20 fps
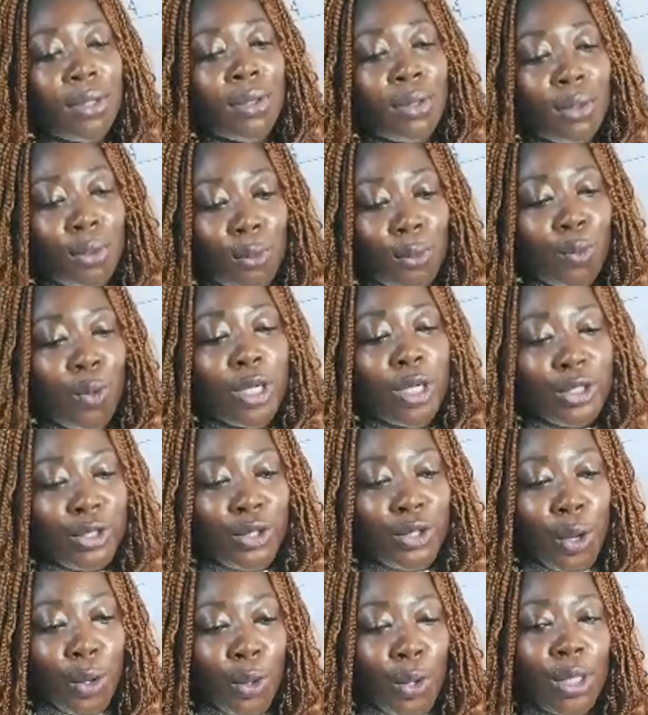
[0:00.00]
What
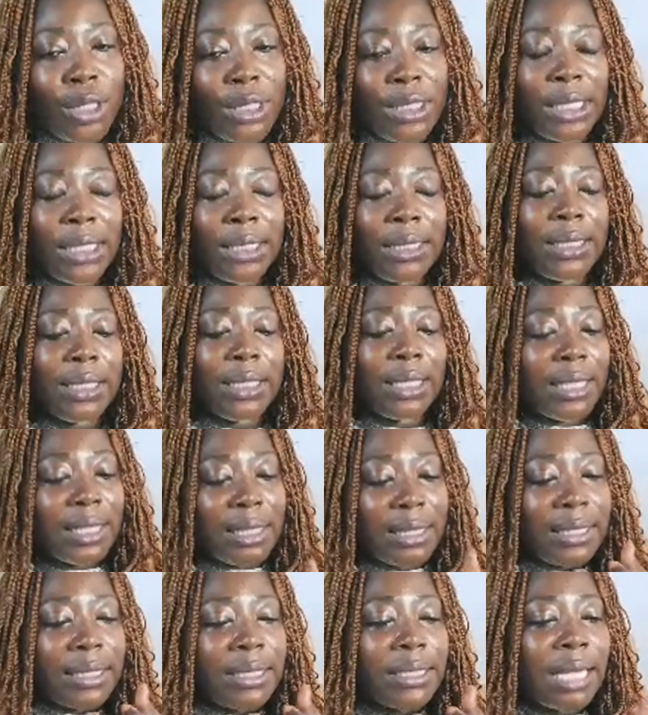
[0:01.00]
your content
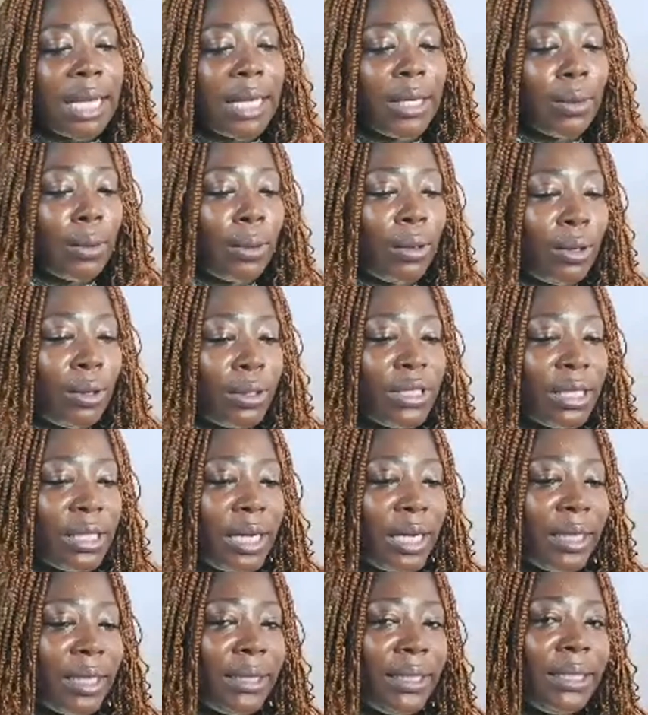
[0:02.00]
is
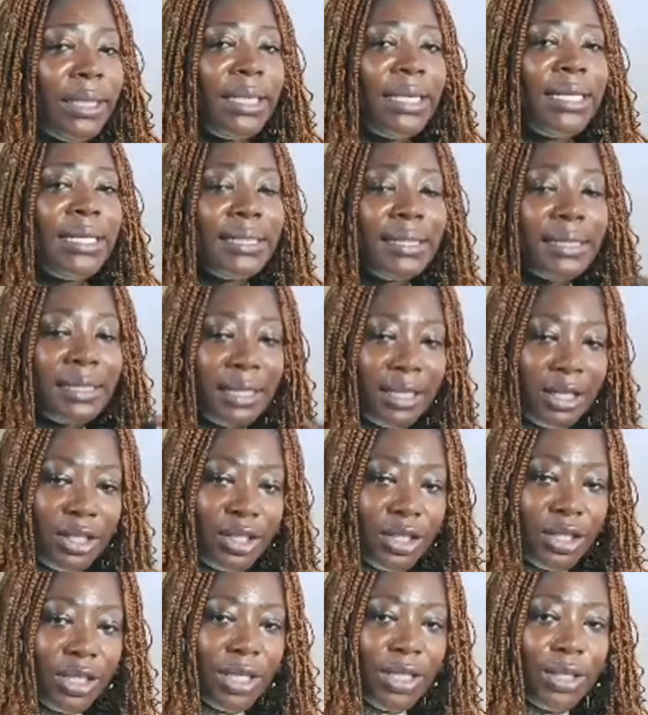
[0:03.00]
psychologically
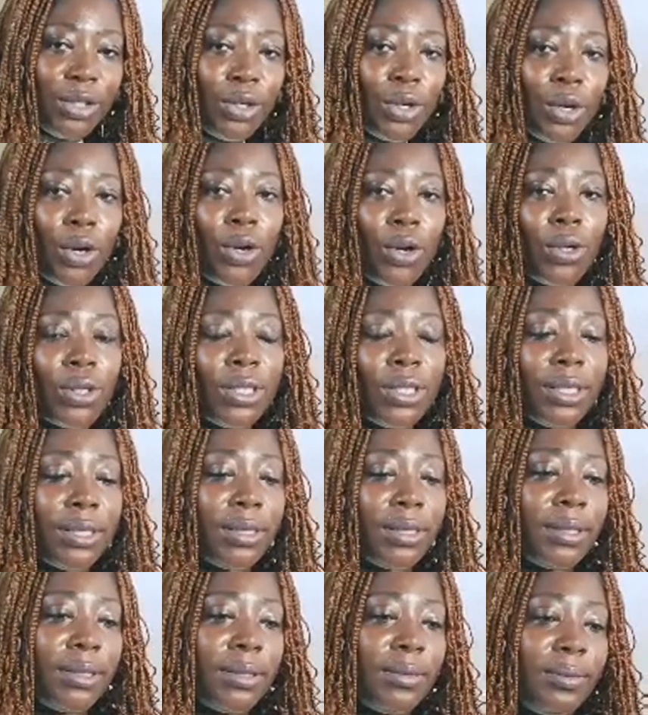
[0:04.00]
teaching your
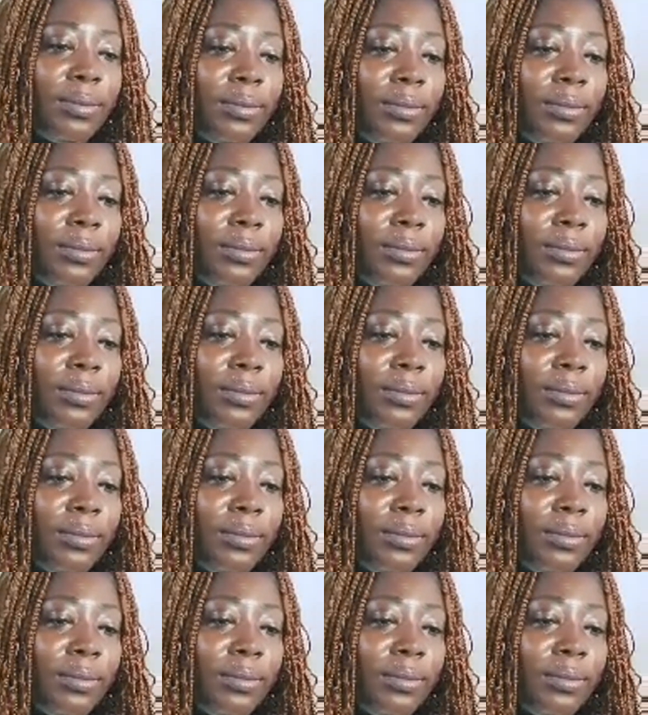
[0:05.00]
audience.